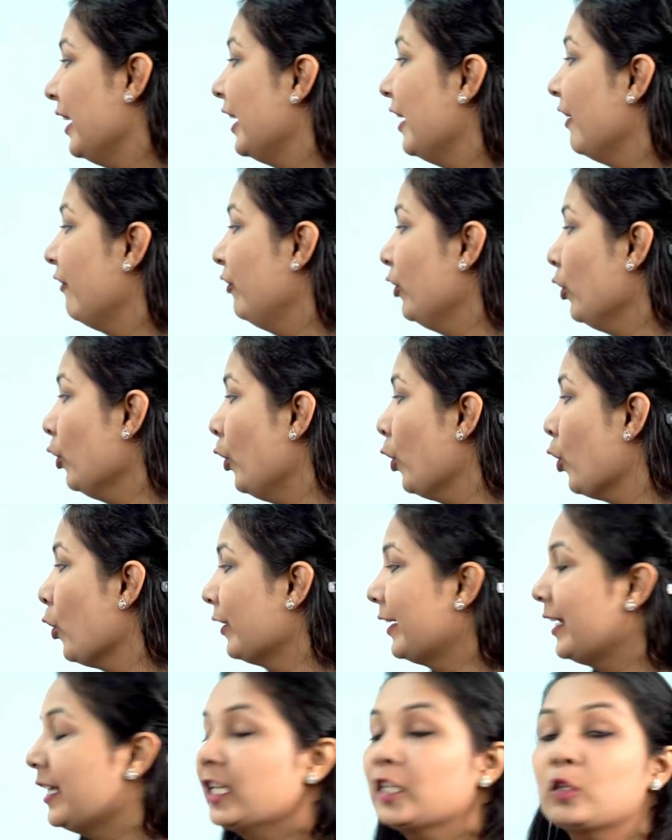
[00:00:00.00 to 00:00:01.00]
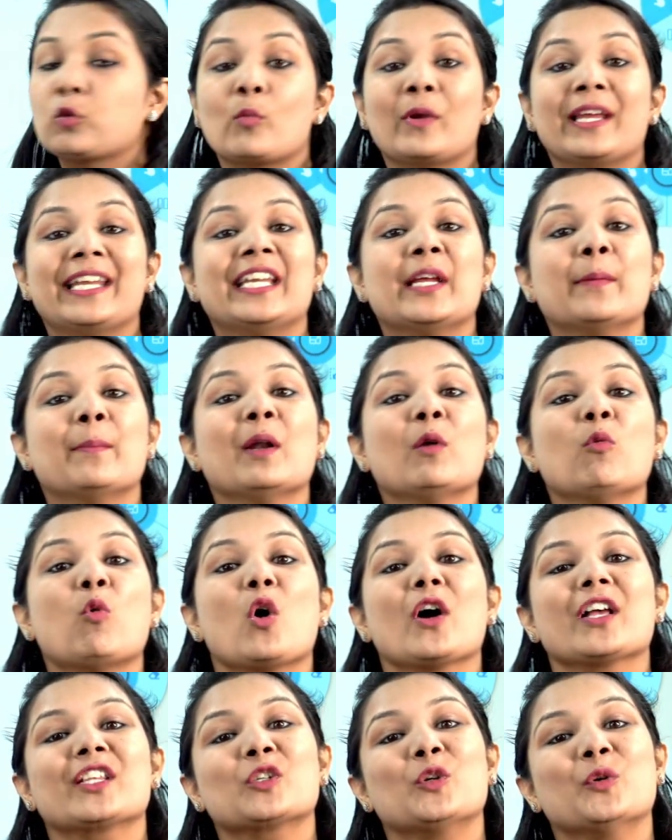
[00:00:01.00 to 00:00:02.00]
if you noticed, variable
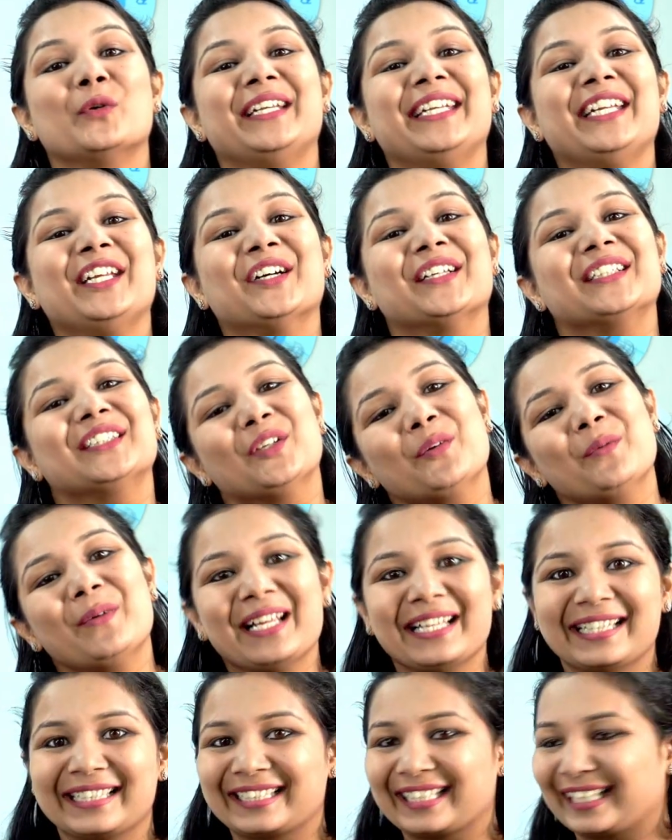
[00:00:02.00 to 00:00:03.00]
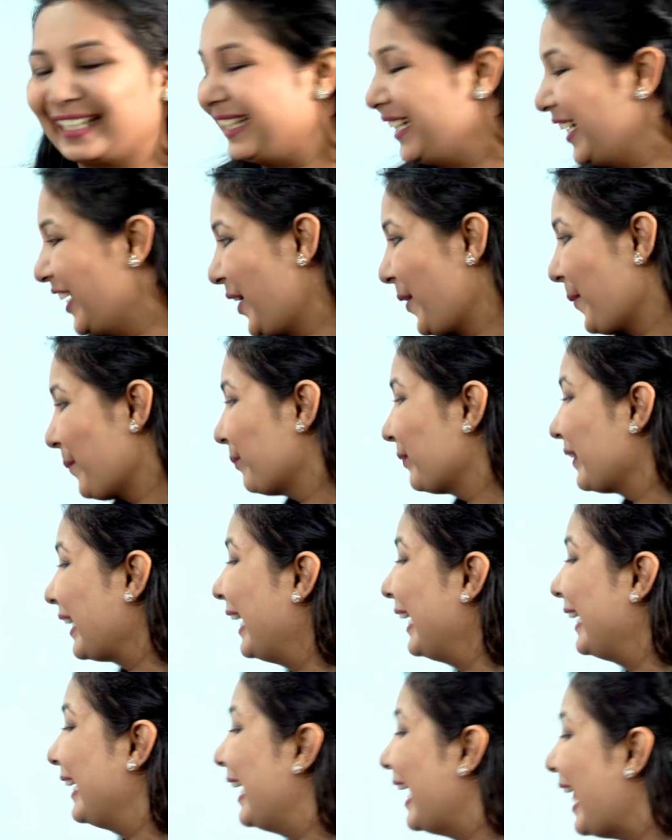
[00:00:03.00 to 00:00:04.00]
was only on the one side.
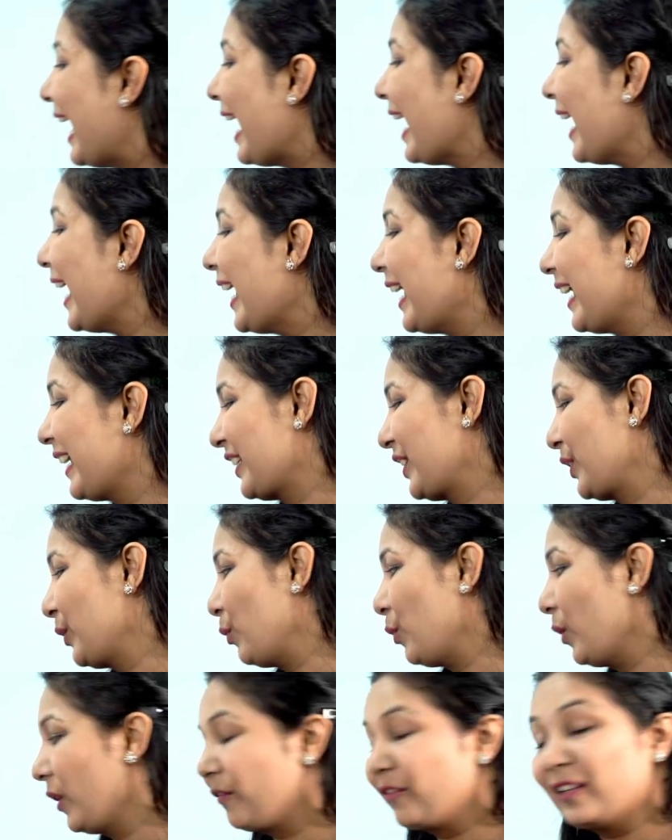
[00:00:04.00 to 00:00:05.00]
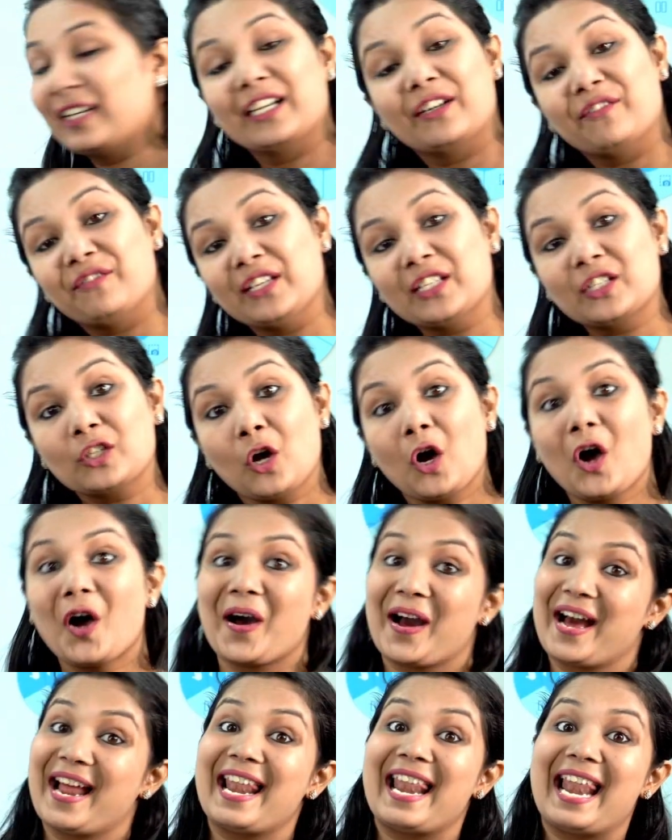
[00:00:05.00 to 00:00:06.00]
And last, what did we
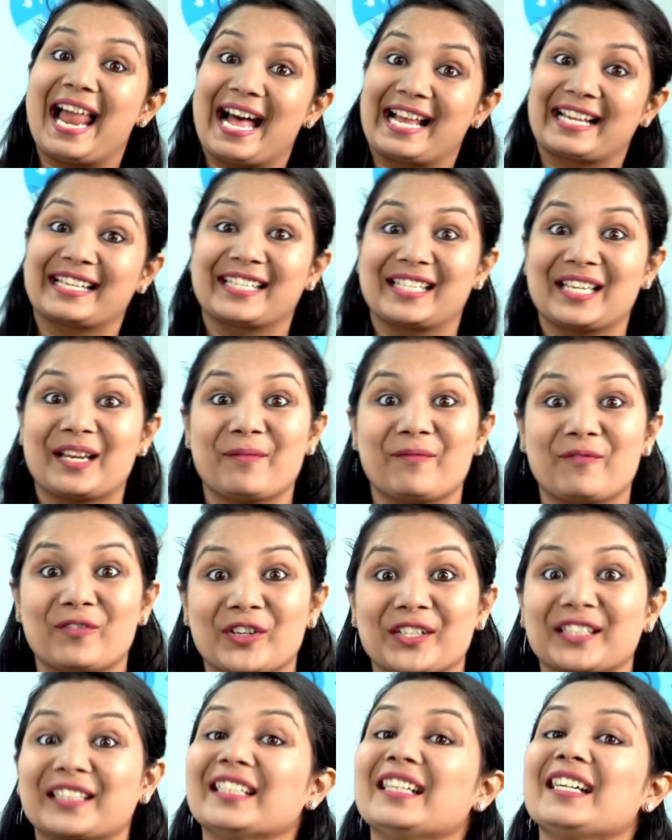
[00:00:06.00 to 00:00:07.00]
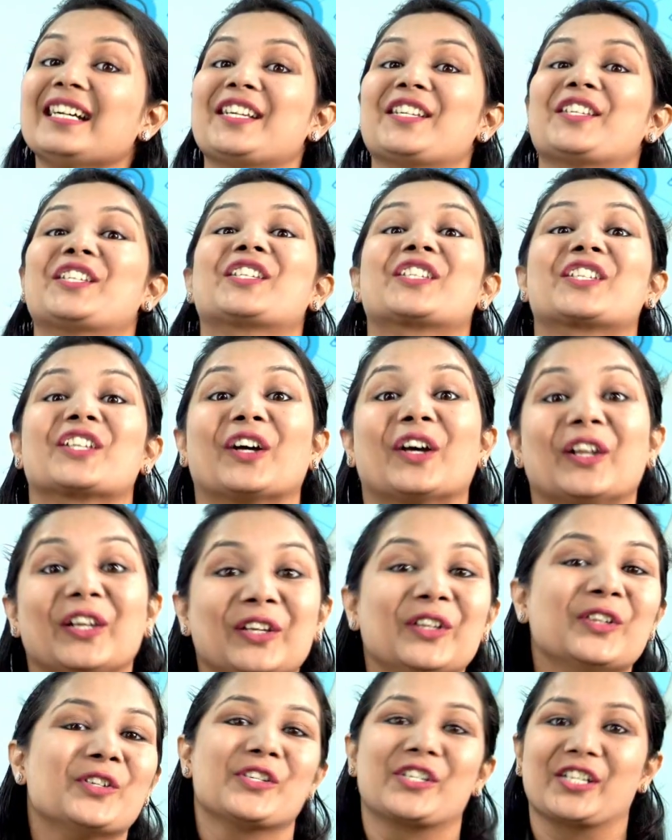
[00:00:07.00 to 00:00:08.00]
saw? Last step was the
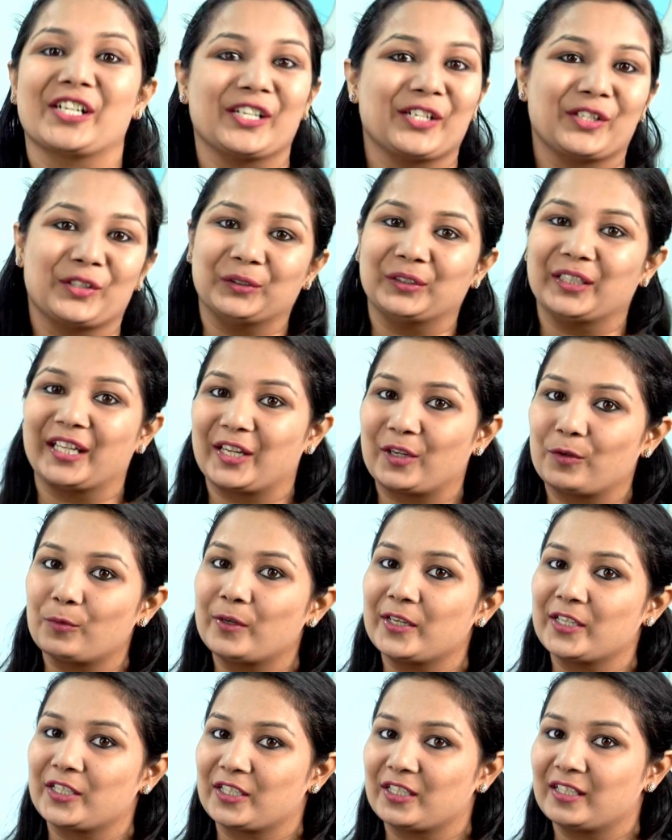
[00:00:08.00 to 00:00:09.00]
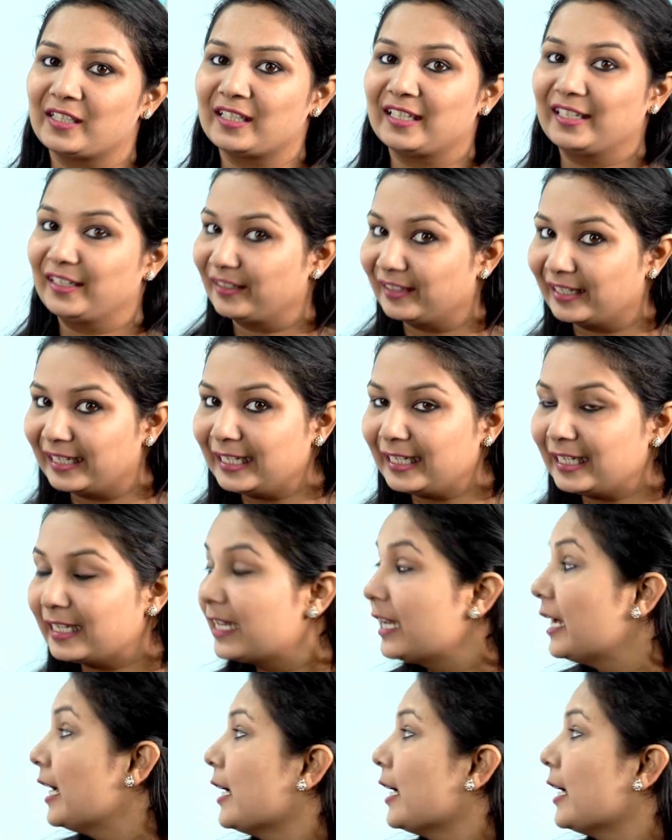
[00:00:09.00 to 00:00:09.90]
solution to the equation, right?